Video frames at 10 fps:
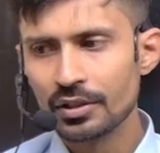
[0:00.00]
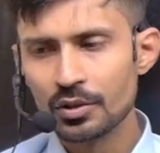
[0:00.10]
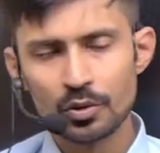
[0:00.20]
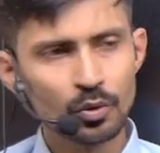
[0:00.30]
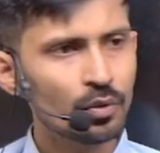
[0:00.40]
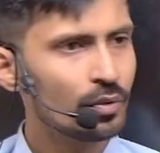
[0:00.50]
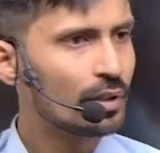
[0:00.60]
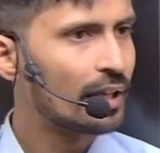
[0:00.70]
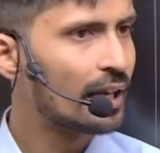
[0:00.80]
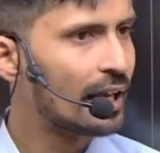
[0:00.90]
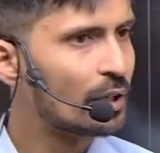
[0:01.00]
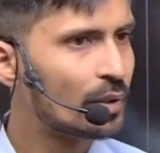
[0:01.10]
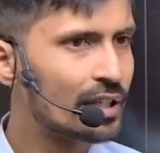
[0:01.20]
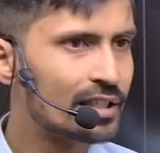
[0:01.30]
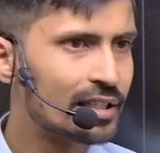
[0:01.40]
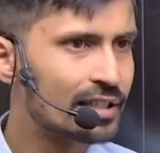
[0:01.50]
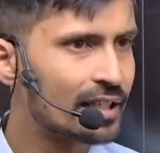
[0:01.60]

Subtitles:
2 and you can say sir